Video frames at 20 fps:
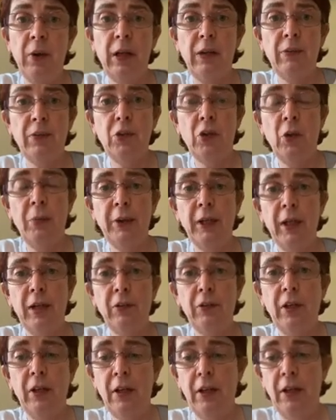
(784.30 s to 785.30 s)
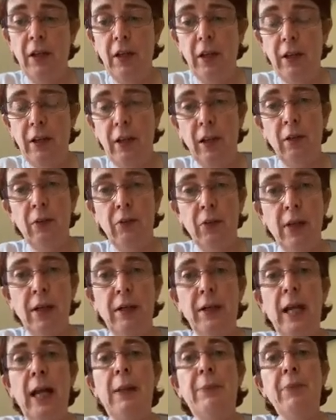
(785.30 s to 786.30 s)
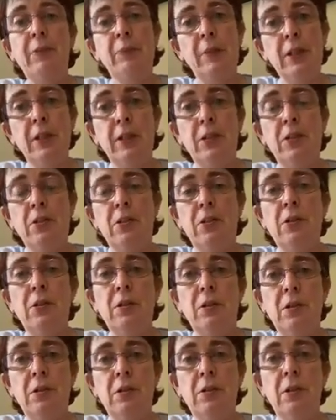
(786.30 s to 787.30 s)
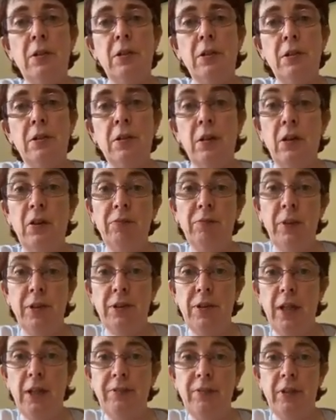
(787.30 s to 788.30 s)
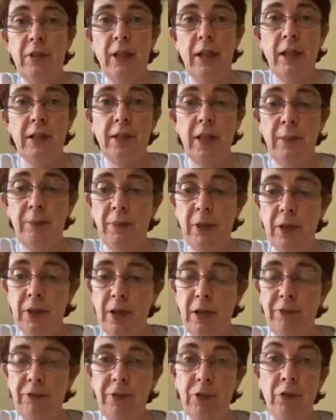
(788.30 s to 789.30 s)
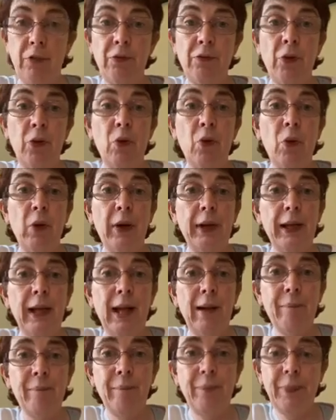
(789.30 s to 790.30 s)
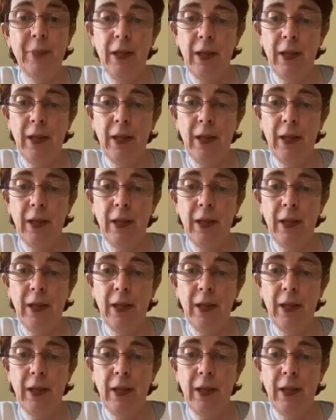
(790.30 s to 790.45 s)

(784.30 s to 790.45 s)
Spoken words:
when I was coming out, that really helped me to love myself and to accept myself for who I am.